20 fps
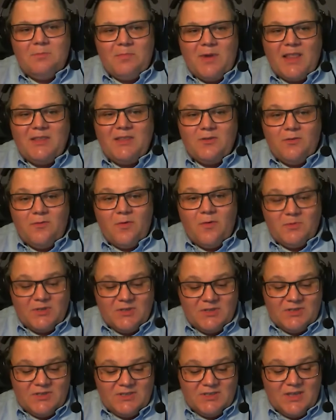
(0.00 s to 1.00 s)
plenty of
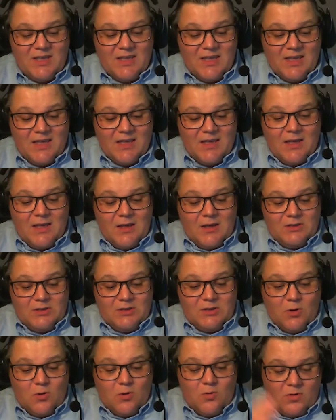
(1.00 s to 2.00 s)
options.
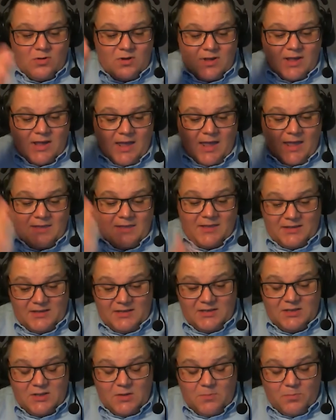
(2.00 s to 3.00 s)
So in
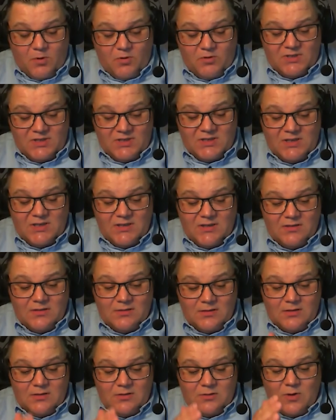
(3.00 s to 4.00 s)
traditional processing,
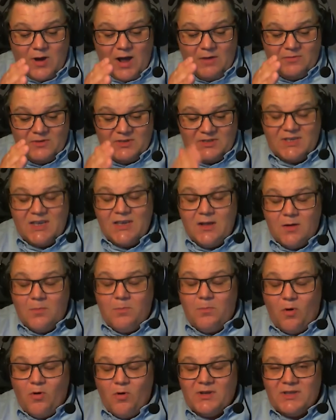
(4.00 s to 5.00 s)
you have a single
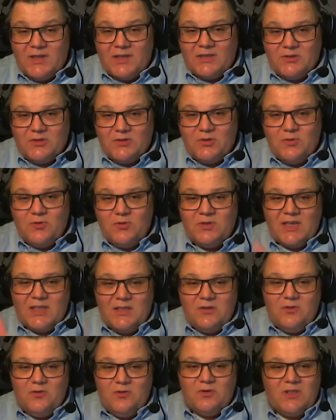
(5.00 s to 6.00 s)
powder that you use
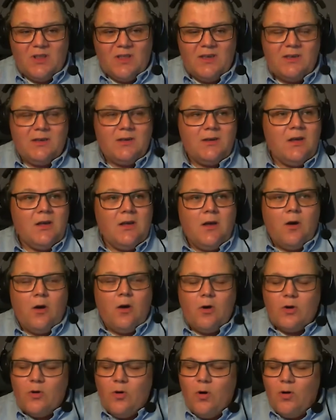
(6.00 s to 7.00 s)
and you use like
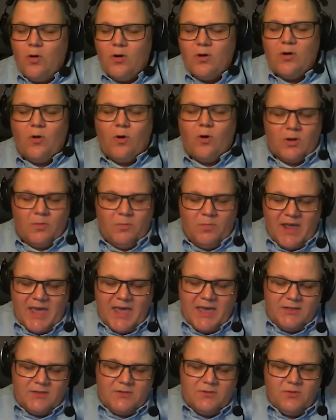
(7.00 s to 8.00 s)
a roller or a
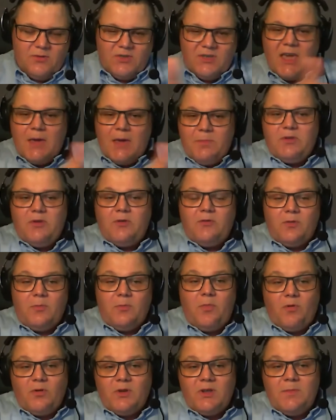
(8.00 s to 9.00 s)
blade to scrape it on the
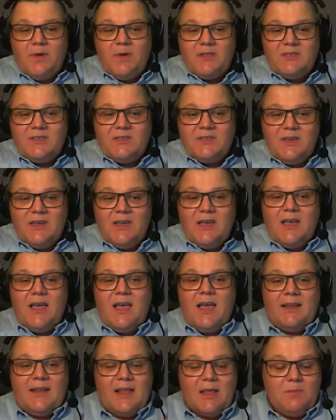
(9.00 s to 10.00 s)
powder bed.
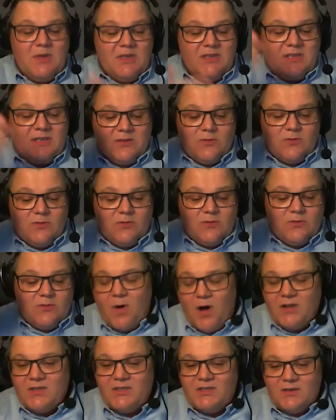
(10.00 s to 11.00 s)
And that means that all your
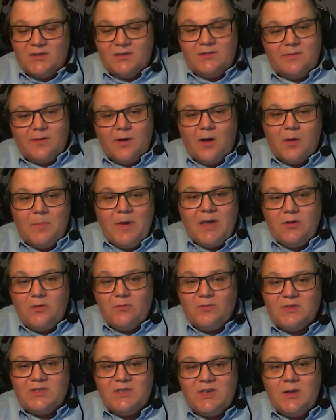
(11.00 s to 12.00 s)
parts are made
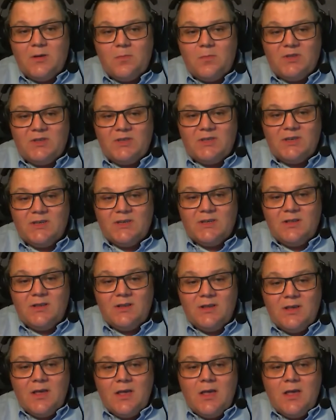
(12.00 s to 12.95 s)
of a single material.